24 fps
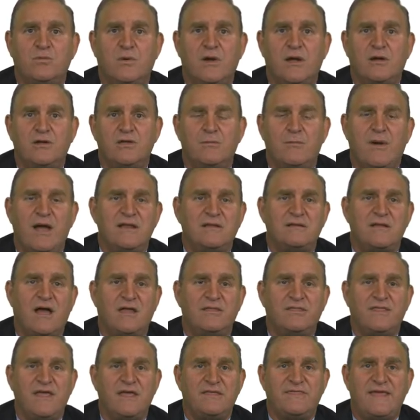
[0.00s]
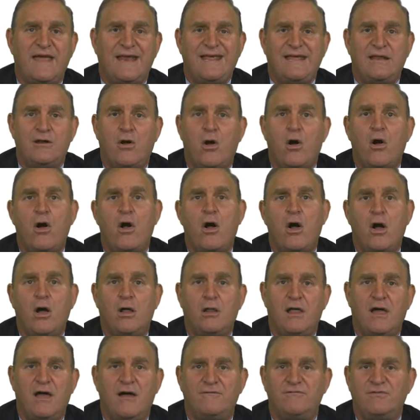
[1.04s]
where you might not think that in
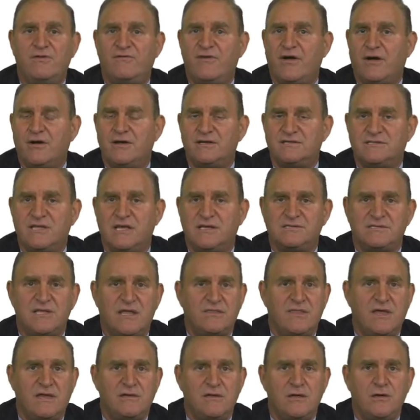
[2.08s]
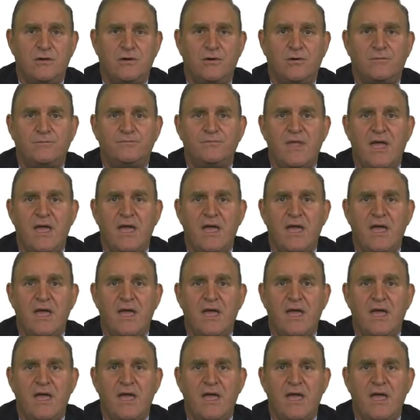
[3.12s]
all of the various things that they do,